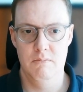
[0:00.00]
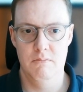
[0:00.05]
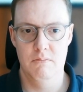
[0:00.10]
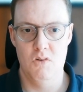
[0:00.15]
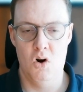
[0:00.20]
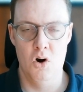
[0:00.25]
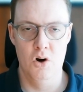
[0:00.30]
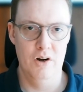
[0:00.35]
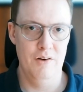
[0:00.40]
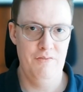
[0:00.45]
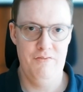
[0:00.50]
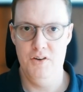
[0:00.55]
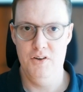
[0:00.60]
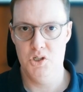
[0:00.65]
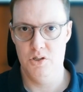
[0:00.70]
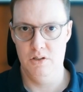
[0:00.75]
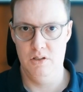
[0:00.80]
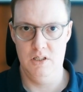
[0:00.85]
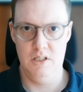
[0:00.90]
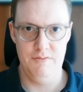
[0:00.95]

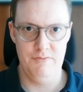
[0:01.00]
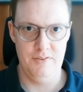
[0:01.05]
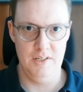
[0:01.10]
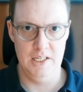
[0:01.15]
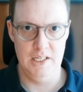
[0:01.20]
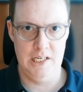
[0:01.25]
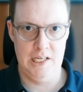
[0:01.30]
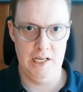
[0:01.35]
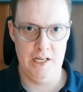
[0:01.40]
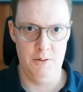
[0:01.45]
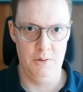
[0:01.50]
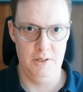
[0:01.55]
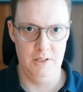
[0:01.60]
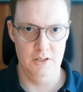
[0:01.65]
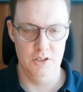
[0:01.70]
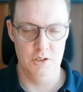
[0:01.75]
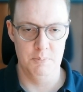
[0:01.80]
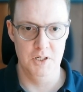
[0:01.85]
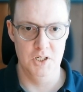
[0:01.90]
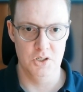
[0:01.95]
artificially fianchettoing
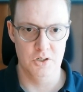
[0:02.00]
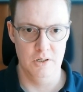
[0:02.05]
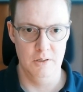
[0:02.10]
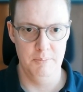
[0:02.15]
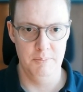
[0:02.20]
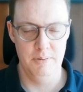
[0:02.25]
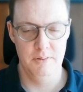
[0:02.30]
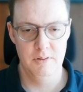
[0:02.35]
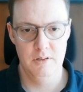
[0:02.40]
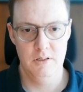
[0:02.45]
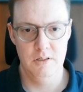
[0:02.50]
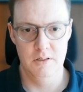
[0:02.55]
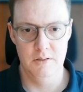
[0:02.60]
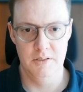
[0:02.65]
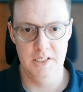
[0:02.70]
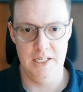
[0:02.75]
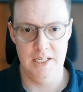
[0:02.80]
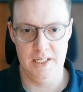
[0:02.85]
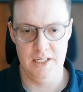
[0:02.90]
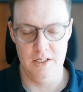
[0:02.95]
this bishop,
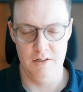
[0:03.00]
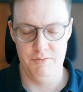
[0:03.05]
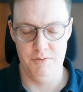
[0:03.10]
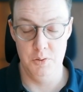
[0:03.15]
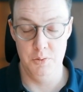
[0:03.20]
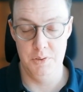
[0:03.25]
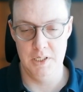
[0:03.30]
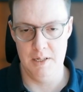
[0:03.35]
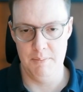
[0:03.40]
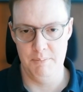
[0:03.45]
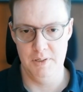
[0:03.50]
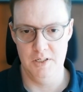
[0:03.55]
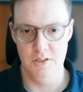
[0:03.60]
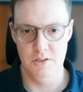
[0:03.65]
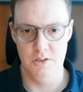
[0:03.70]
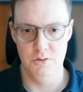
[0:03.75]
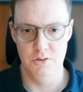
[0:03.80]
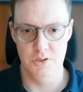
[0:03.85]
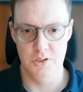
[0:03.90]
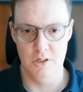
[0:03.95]
taking a few tempi to
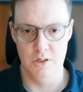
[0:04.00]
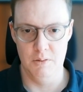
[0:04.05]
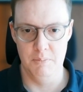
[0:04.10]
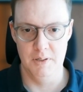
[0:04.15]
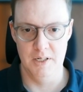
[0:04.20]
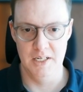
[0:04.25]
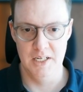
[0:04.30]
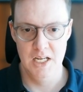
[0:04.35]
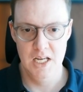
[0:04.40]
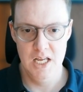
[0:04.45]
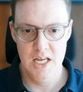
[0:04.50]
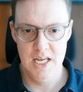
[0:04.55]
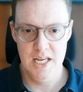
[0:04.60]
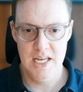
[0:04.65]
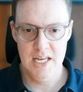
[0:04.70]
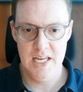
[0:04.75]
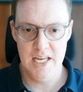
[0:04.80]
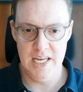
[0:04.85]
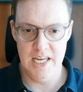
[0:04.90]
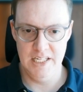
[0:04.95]
do so. But
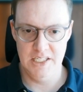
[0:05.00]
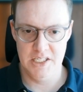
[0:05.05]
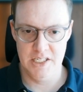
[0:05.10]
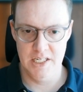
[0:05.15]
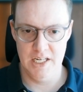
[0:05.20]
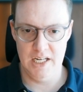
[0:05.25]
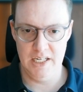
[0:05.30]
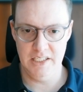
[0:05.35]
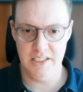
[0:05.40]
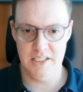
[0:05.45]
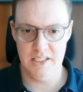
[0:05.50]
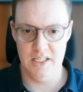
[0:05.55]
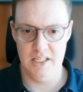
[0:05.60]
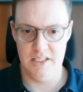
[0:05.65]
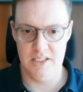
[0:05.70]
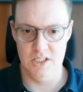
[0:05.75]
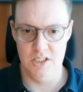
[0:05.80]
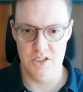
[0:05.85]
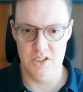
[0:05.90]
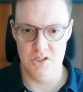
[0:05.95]
it's nice that
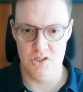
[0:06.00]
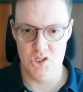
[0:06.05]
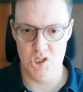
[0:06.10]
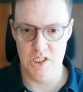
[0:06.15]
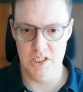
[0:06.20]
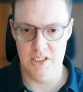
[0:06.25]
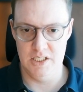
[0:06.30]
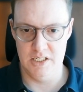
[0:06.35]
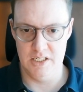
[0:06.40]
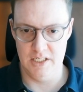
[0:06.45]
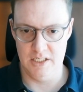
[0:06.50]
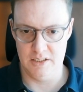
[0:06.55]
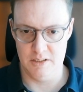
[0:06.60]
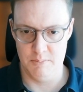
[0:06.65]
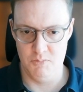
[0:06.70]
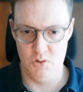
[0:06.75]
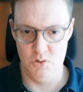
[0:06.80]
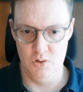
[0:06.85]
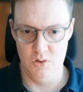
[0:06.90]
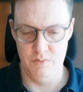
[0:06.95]
this g6
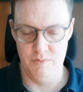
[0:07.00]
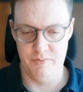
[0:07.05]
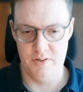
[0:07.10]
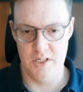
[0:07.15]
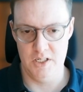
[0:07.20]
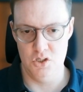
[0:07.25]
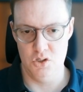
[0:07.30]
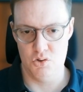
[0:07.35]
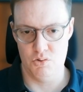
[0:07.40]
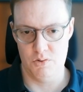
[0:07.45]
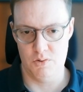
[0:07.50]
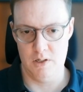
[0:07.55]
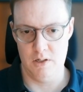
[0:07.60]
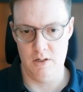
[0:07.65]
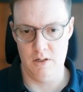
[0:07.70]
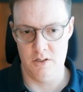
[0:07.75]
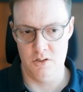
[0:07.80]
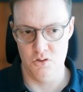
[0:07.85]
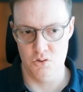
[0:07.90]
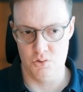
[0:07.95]
move
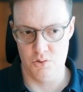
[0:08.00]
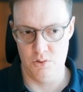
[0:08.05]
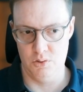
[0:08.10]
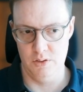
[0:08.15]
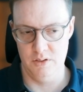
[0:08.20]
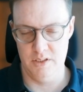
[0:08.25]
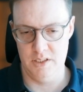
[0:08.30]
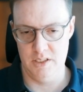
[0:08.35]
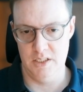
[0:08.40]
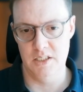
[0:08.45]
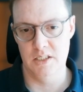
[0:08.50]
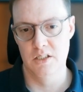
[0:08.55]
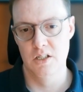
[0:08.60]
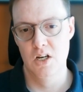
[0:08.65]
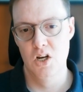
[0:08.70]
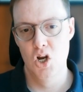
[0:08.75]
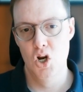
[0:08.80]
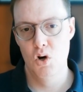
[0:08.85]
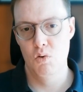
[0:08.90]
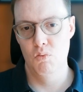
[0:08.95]
controls this
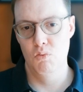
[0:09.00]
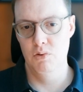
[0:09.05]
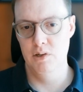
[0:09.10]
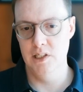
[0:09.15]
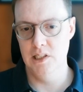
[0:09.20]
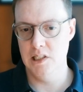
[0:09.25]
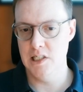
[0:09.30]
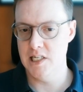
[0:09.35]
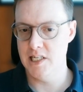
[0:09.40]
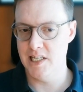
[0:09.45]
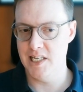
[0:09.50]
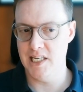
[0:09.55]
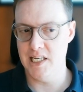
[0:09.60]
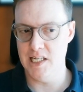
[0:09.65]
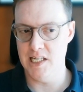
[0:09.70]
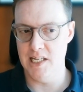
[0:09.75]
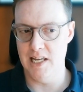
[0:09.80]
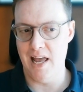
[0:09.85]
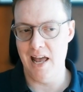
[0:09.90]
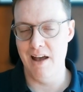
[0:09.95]
really
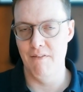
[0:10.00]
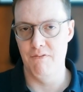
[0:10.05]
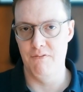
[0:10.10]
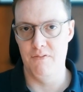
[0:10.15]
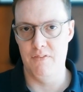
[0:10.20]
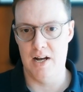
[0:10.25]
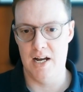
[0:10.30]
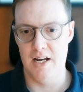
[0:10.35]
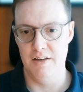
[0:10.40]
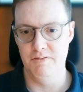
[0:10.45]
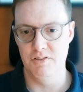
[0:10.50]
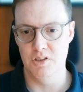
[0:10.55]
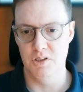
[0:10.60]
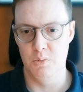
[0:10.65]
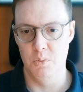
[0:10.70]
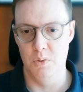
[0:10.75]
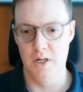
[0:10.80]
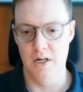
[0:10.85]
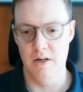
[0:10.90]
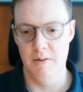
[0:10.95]
key f5
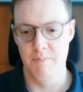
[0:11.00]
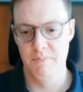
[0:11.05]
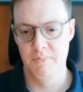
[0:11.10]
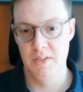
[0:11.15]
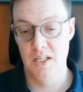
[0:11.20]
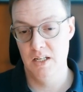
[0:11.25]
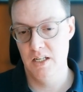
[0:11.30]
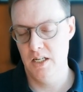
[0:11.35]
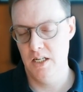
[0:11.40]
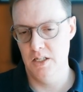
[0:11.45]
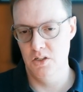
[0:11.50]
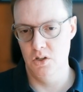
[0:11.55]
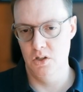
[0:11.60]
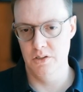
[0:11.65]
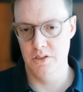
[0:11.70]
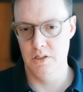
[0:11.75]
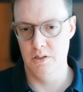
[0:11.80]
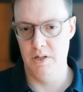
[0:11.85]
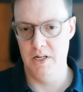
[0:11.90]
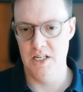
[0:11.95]
square and
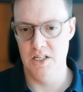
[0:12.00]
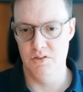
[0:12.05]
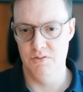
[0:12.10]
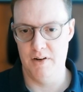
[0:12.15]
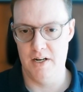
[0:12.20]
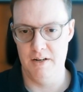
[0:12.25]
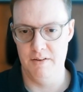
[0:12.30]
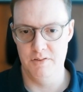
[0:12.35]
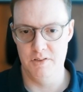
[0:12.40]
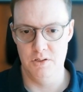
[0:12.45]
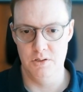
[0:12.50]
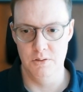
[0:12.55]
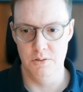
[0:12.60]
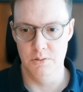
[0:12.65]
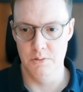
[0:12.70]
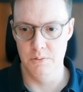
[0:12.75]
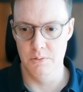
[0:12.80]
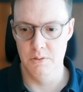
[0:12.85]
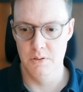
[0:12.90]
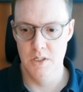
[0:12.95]
also h5
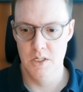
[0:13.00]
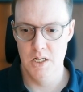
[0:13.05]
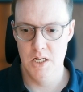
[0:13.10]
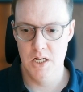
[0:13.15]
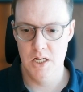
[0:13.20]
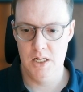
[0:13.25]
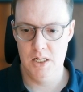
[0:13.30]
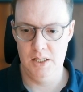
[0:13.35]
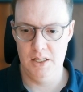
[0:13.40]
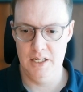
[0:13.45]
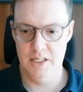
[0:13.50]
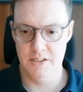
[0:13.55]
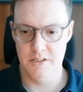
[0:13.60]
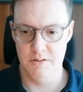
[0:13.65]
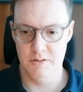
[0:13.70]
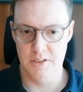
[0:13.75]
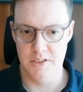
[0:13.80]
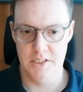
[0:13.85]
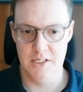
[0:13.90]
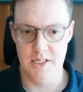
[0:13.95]
to a lesser
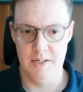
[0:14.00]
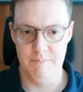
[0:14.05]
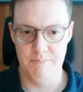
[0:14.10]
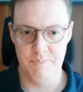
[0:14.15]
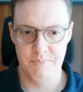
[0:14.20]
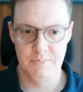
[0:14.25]
extent.